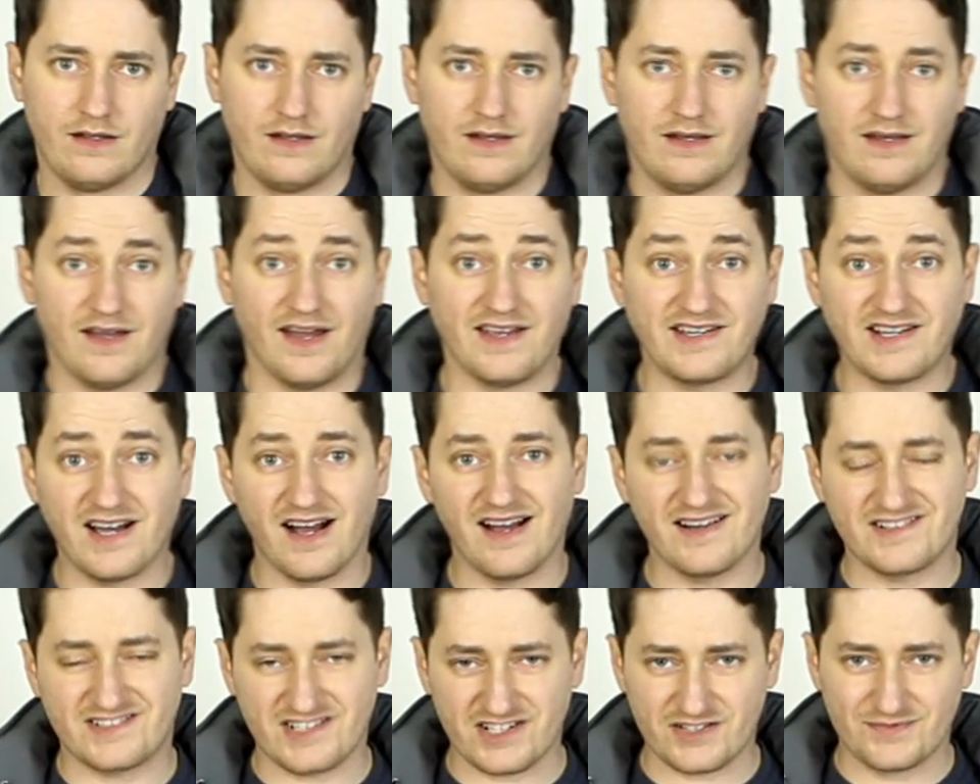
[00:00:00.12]
Hey
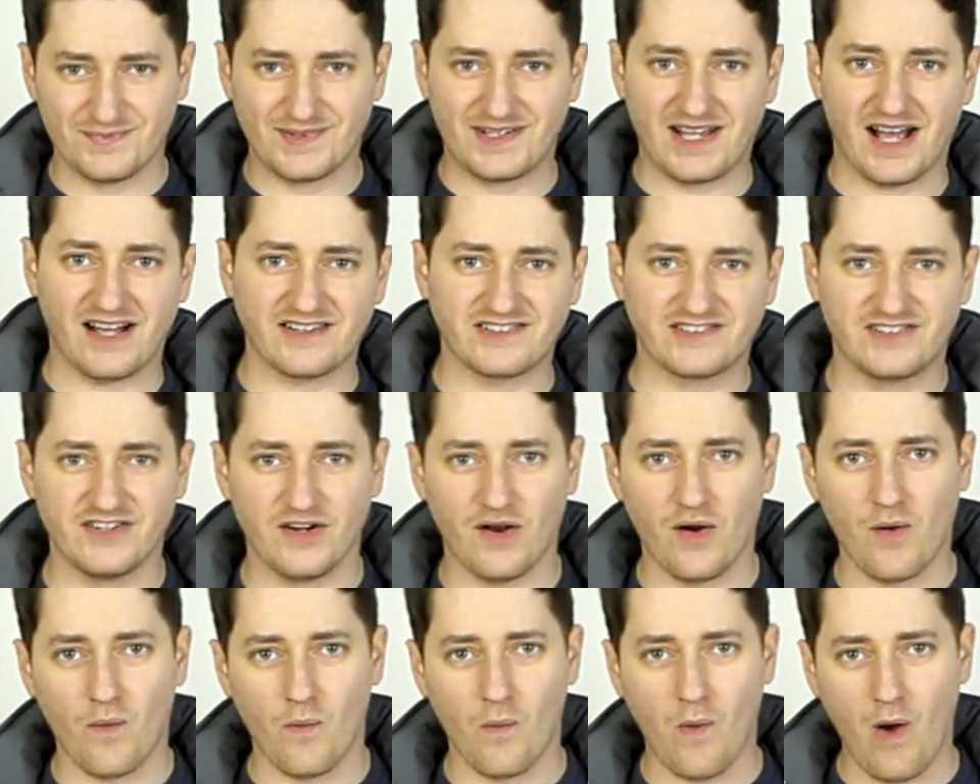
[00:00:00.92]
guys, it's Gaz here
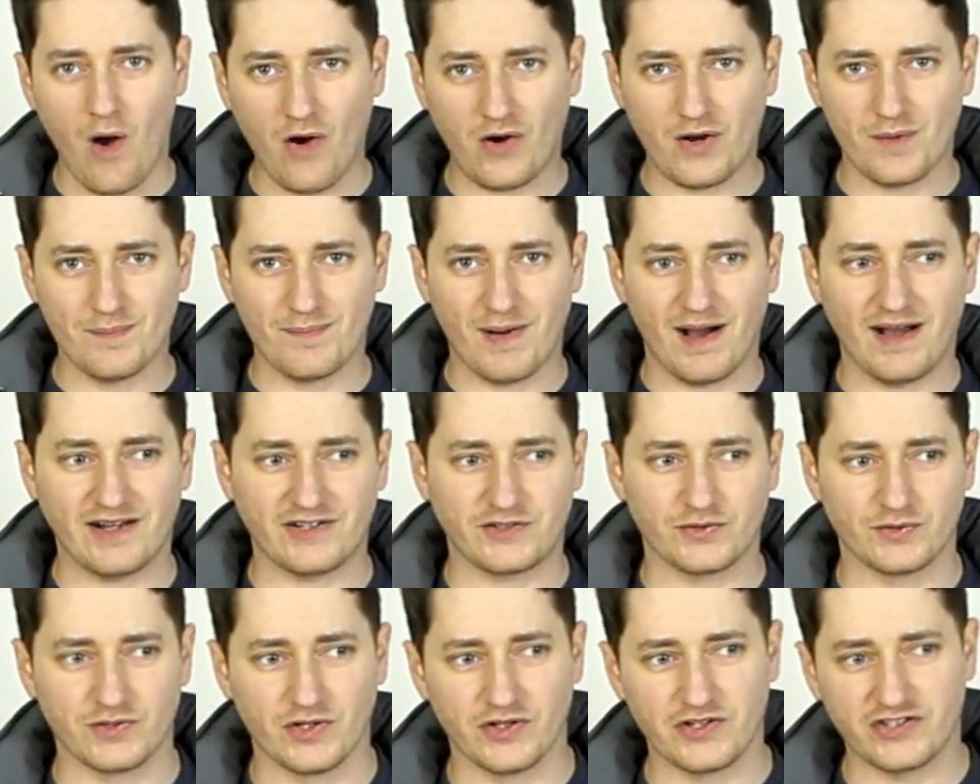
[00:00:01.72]
and welcome back
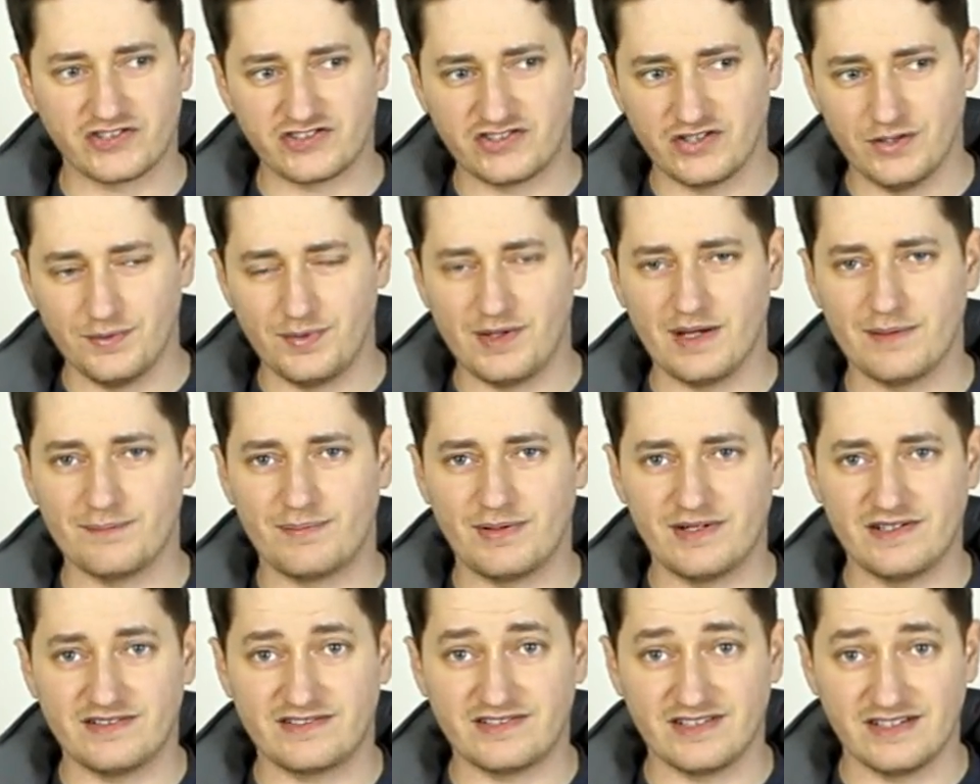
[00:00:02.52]
to another
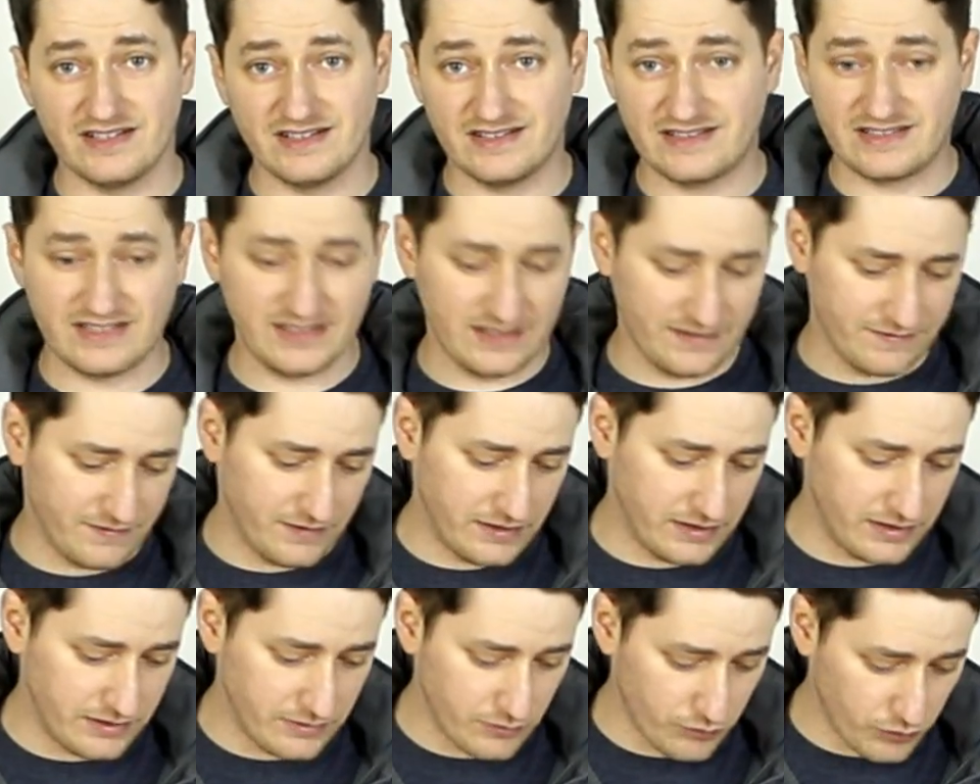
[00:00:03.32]
CBNPC
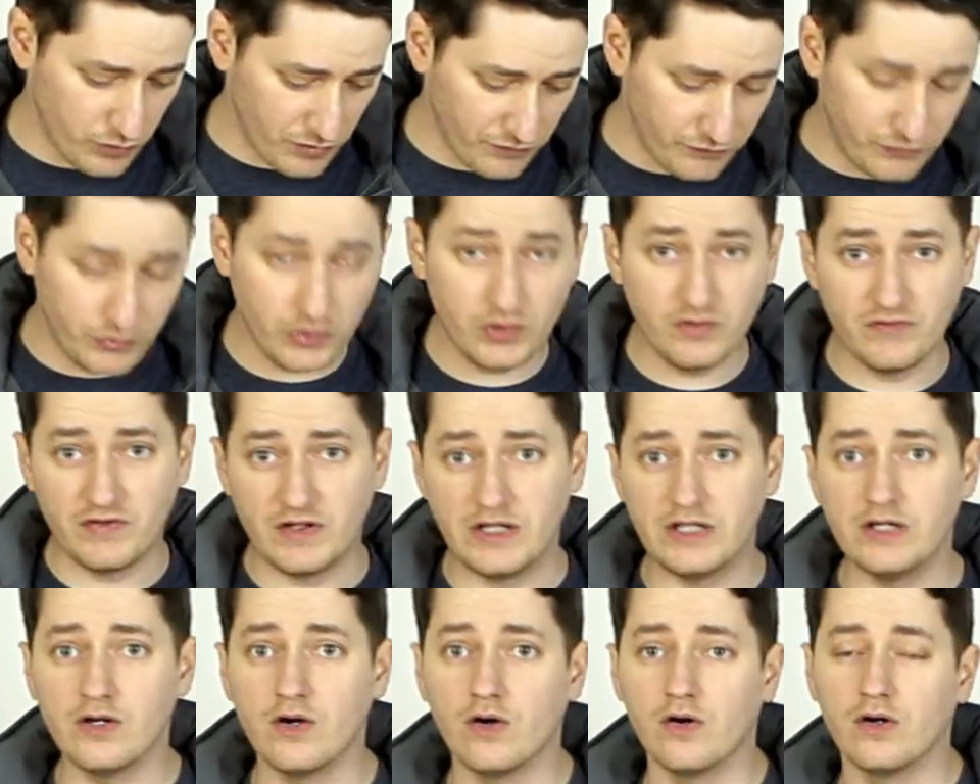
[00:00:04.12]
TV review
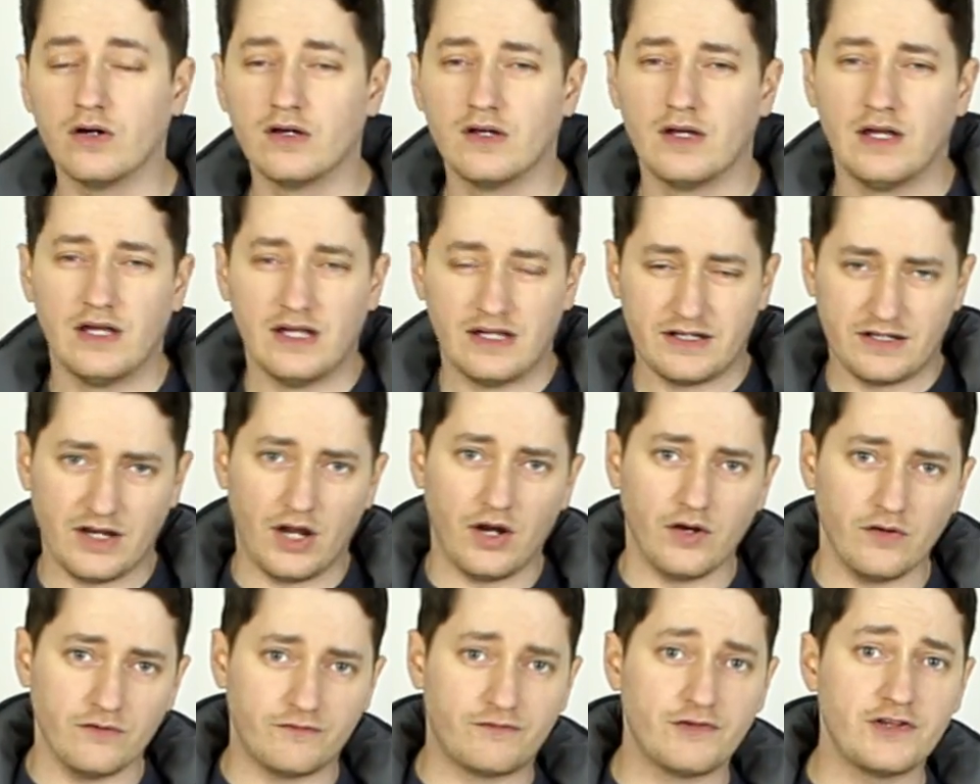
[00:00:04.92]
video.
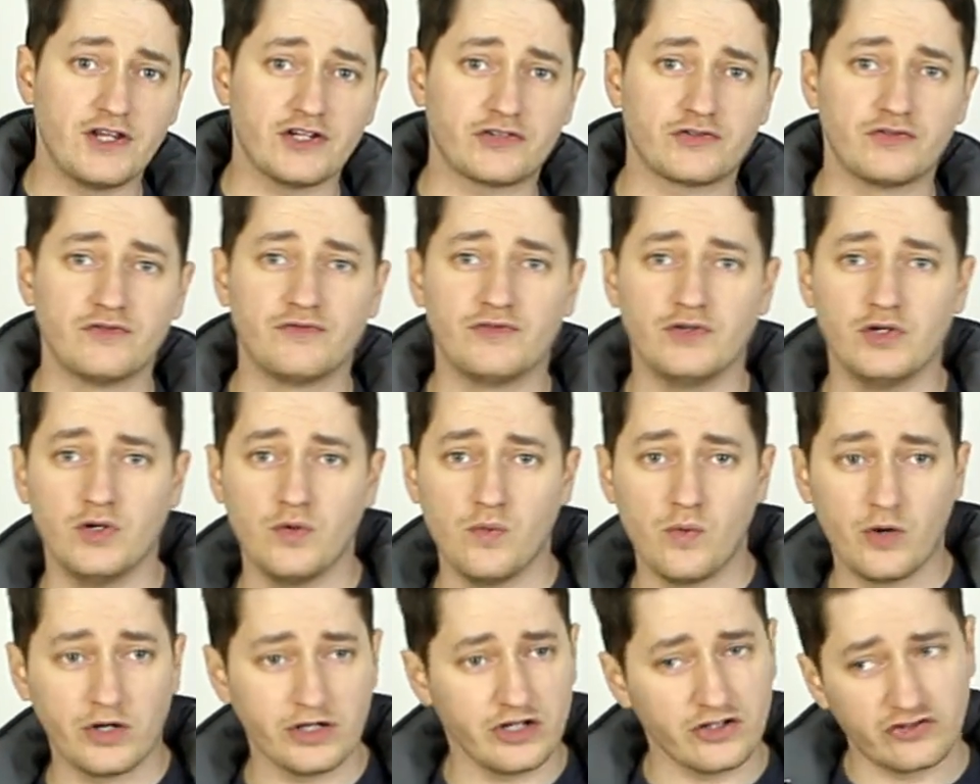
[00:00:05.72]
Now for this review
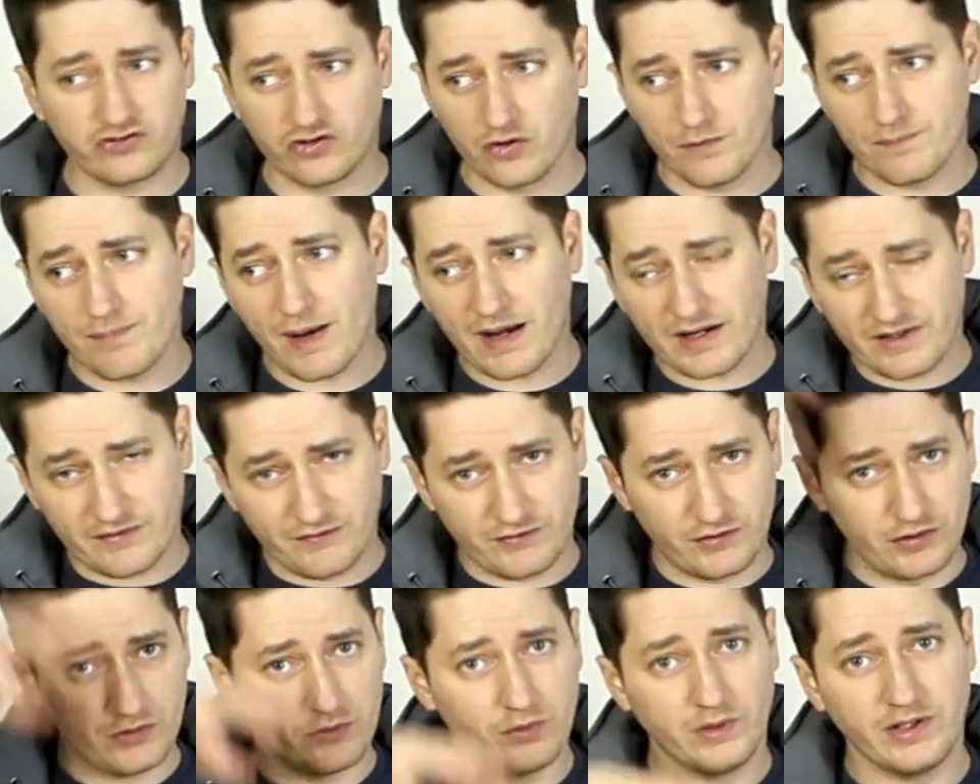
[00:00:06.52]
we're going to jump back a
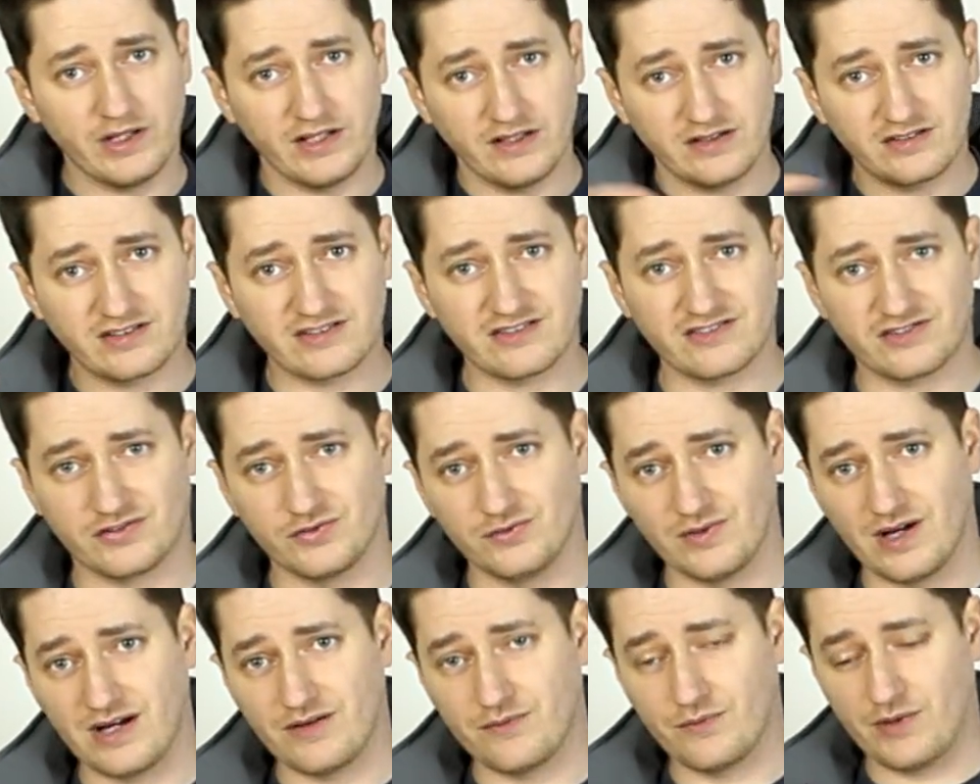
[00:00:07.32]
few weeks to
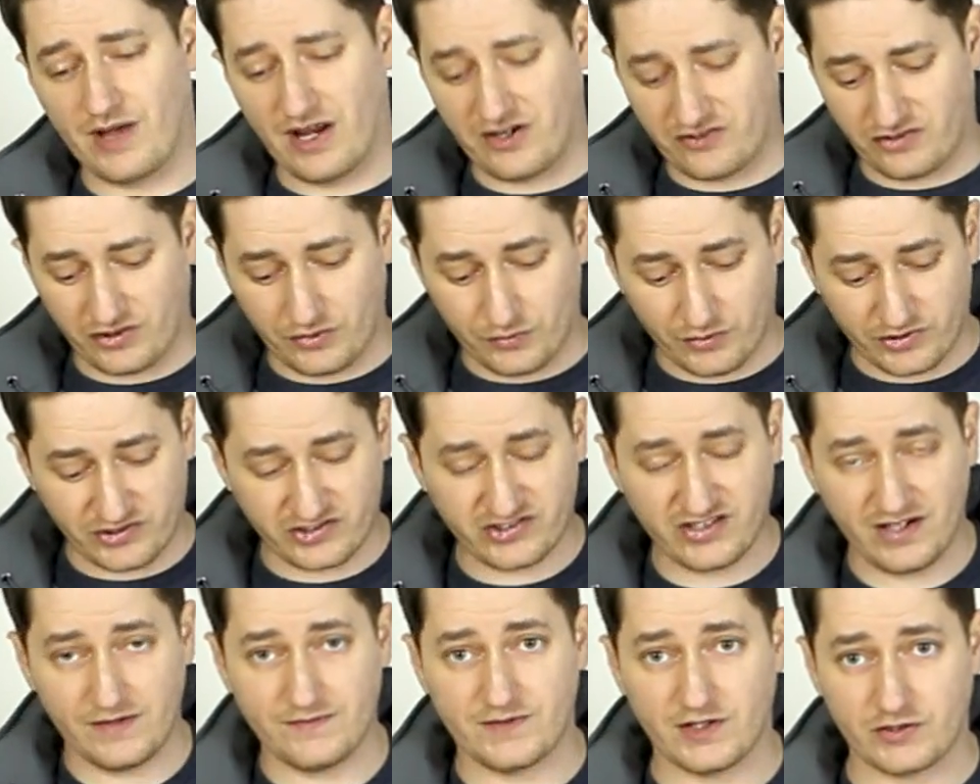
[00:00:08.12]
when we actually
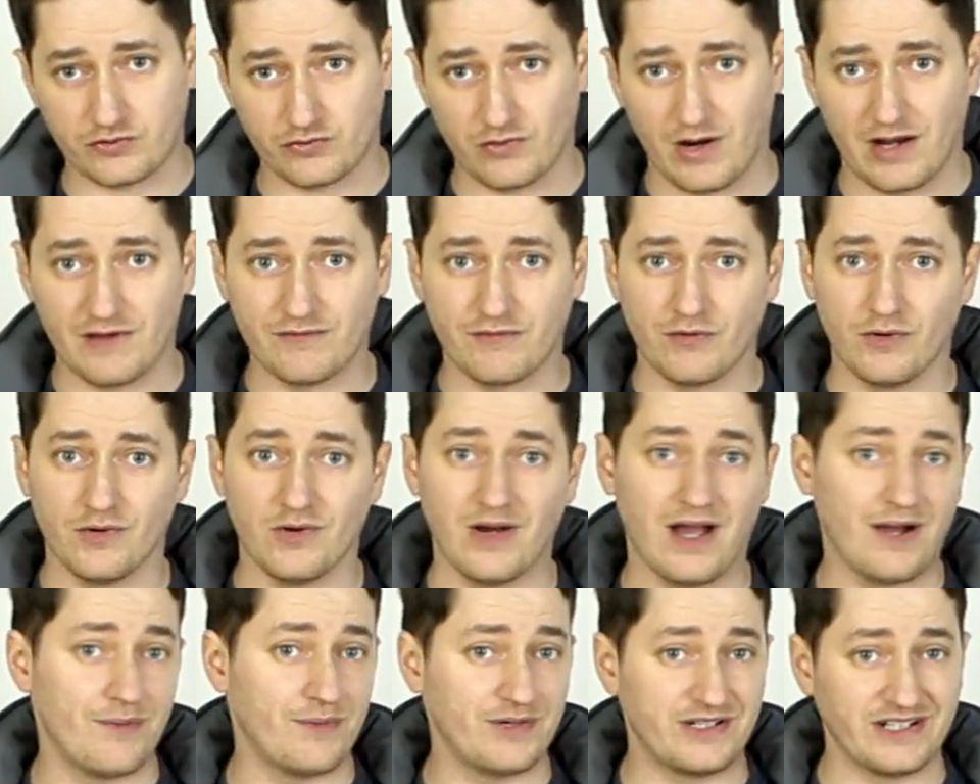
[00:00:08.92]
received this rifle
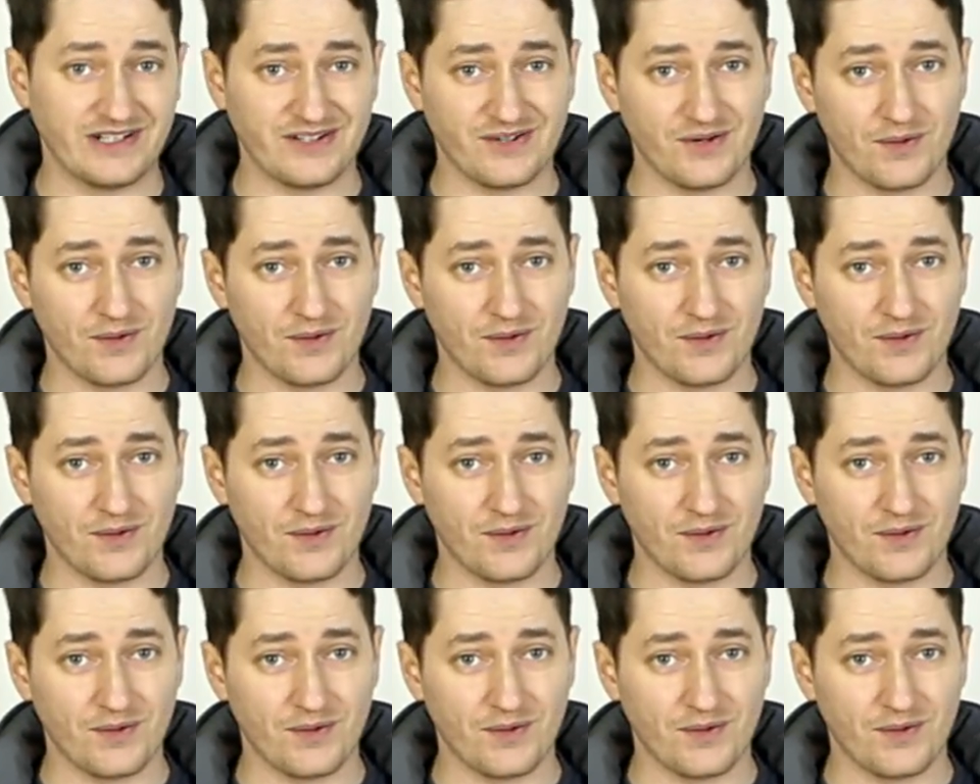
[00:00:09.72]
and we did an